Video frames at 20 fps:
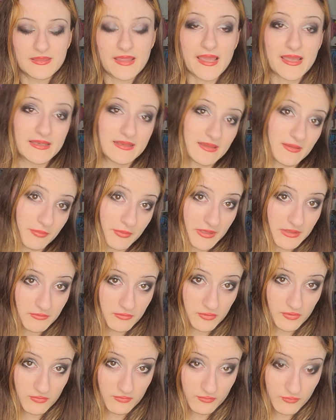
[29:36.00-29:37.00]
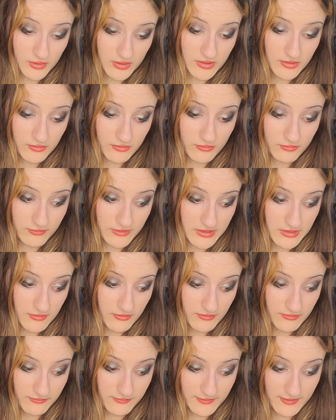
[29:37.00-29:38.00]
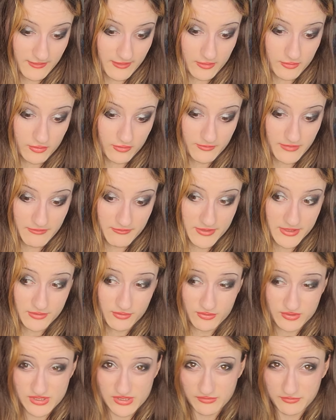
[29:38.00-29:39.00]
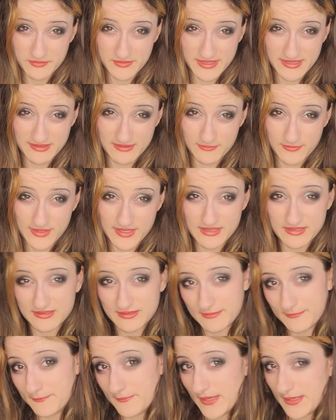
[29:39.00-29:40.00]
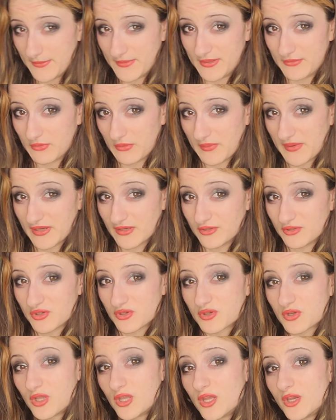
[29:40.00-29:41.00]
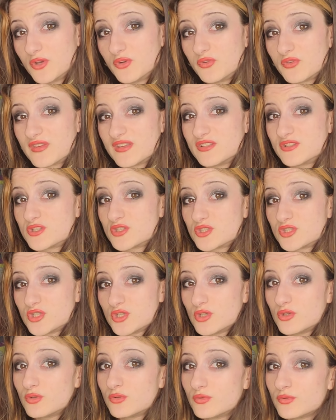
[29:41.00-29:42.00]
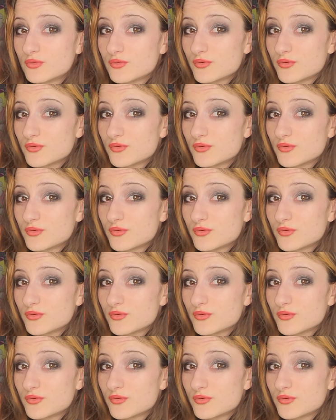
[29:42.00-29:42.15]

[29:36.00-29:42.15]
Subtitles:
Then to please reduce, reuse, recycle, maybe crochet with plastic bags, and maybe repair your clothes and shoes.